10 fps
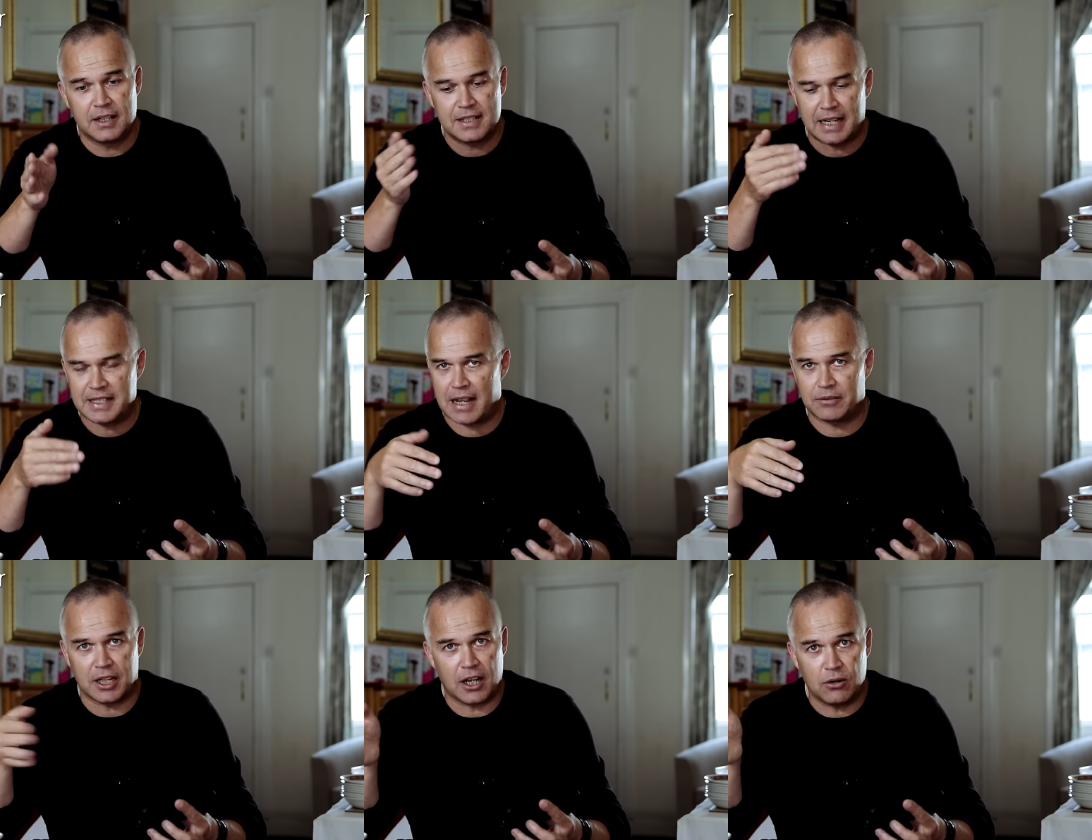sat
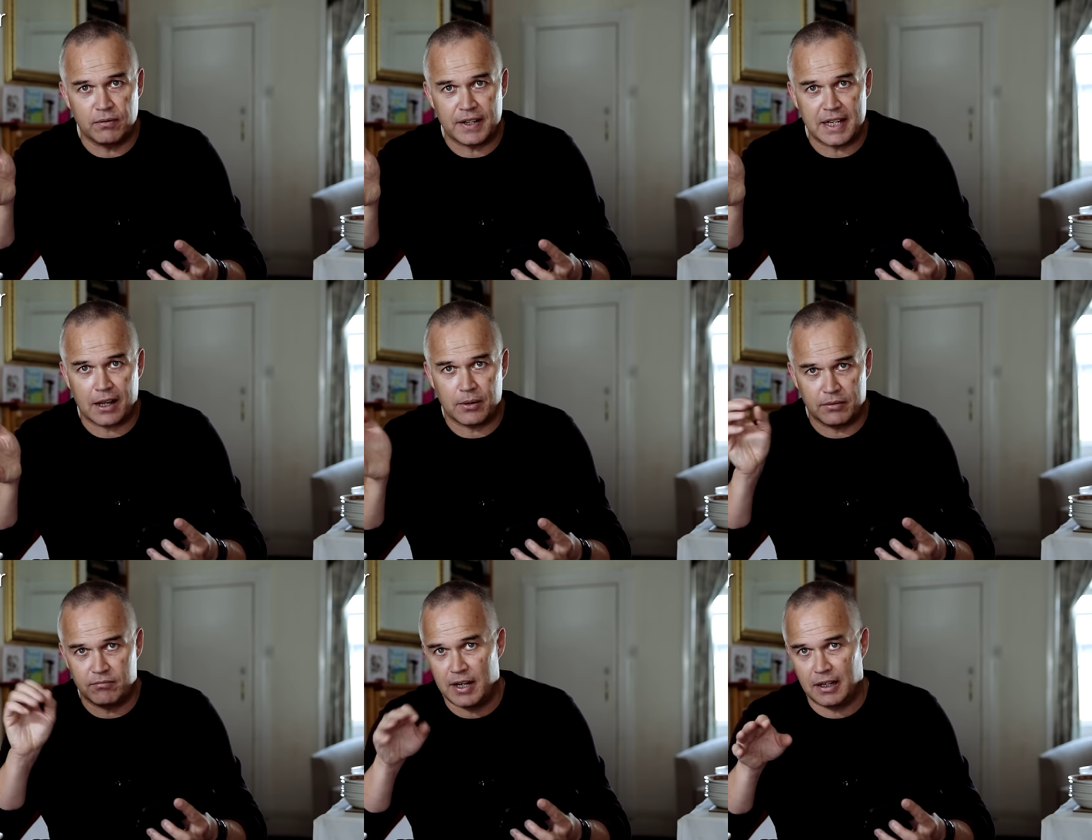down, done a whole video
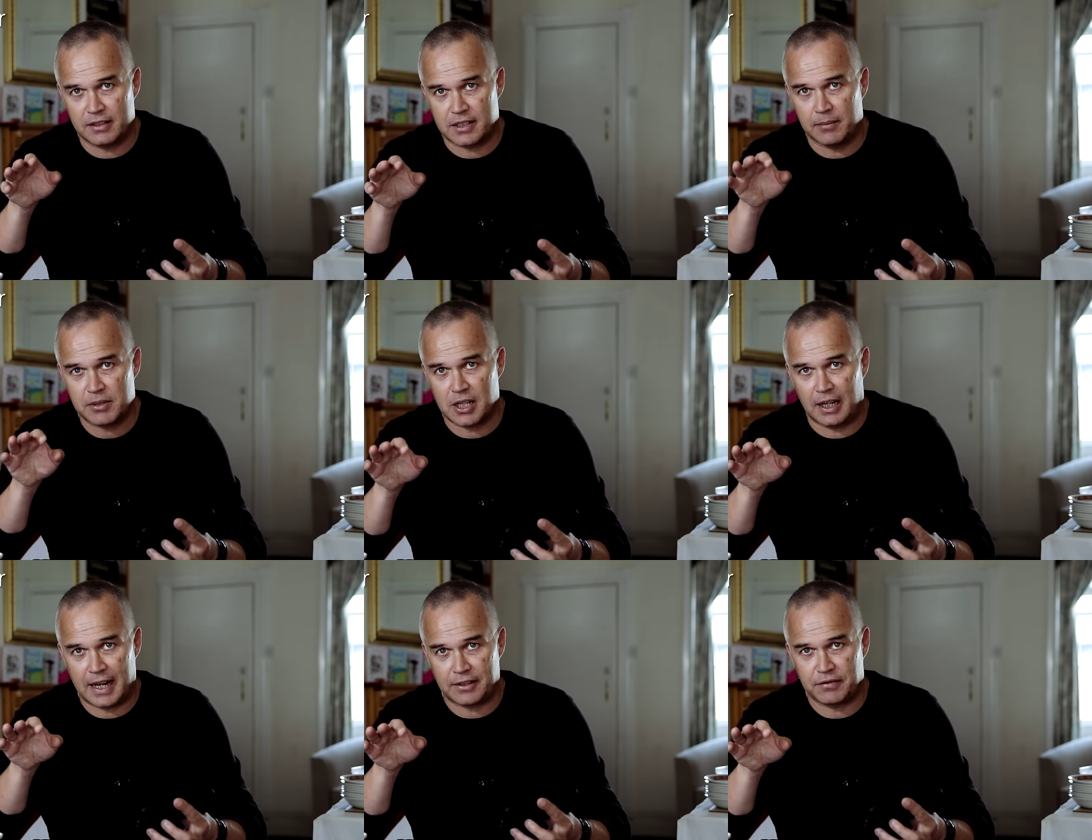and realized that I'm
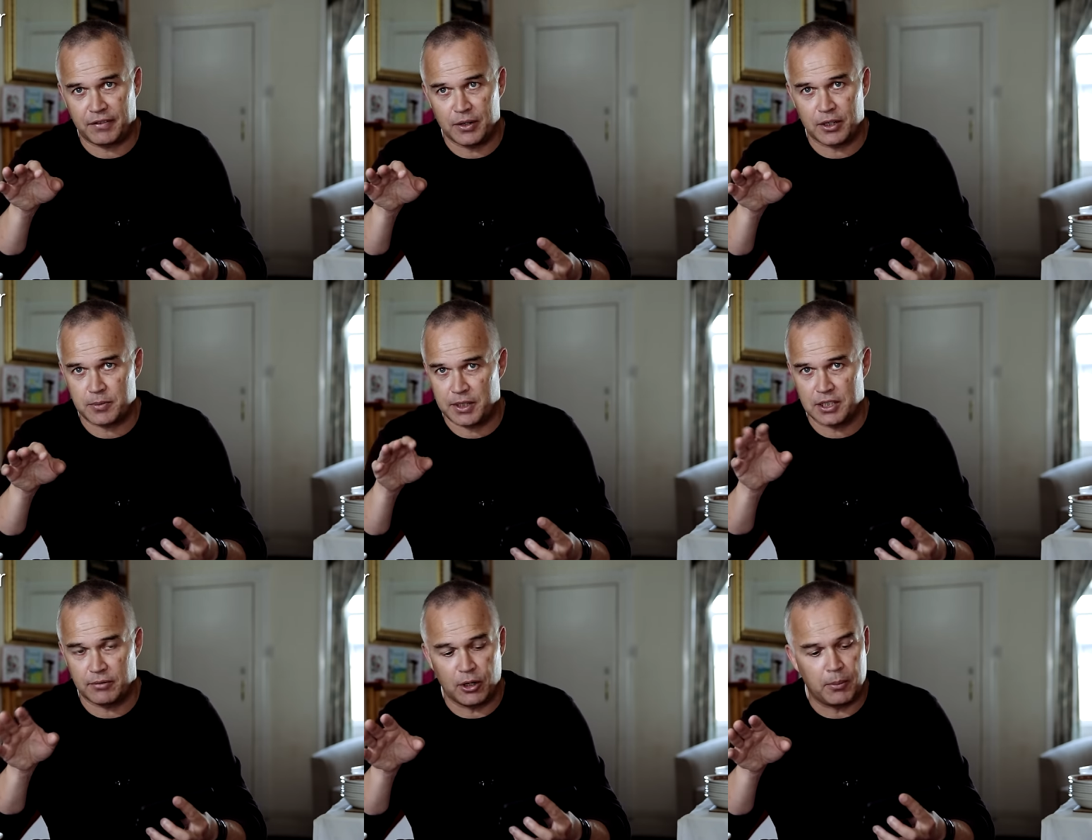slightly out of focus, which
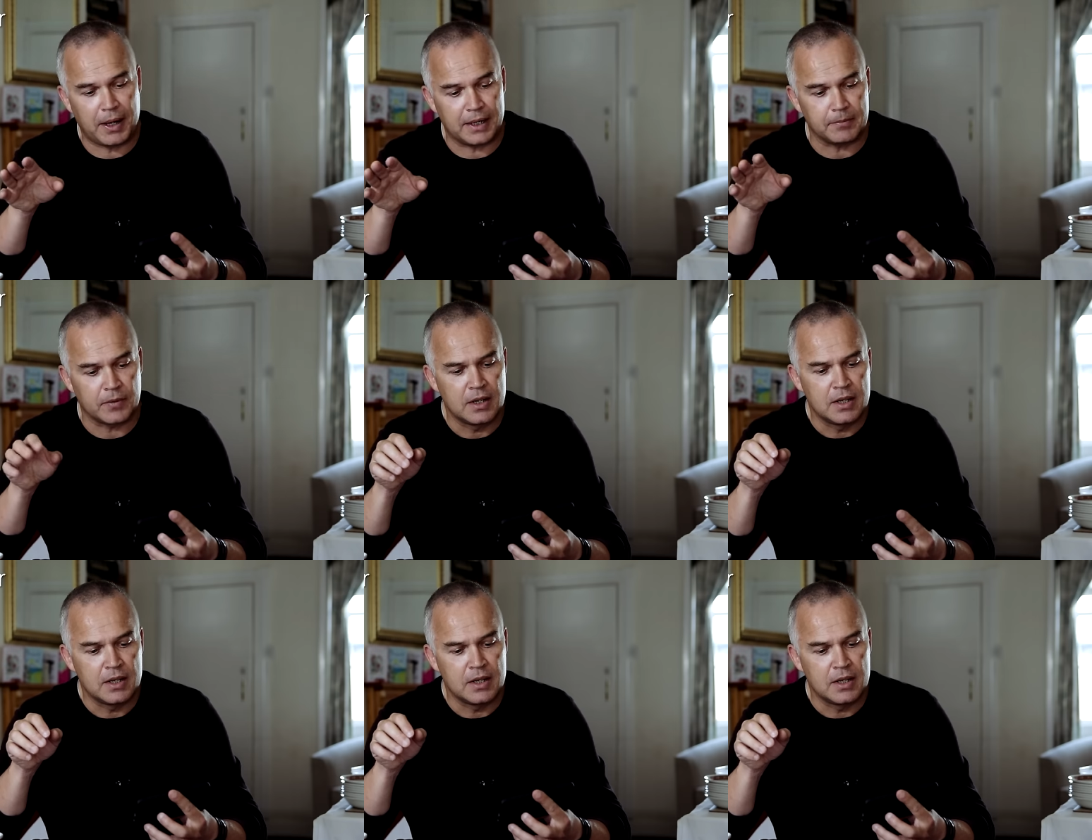is a real pain.